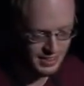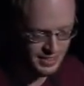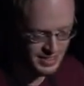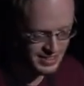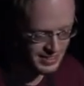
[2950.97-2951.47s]

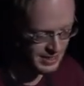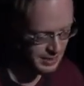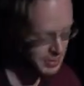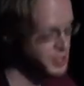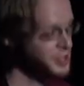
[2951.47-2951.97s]
this is a
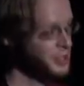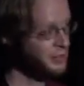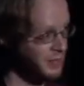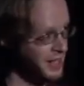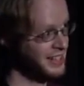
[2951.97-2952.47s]
picture
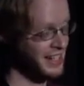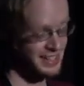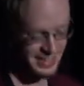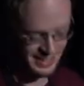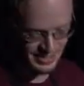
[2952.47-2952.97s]
of my
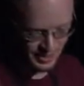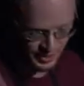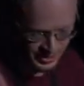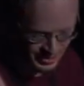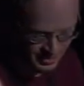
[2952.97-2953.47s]
desk as it
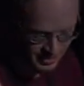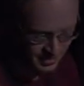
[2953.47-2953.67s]
looks,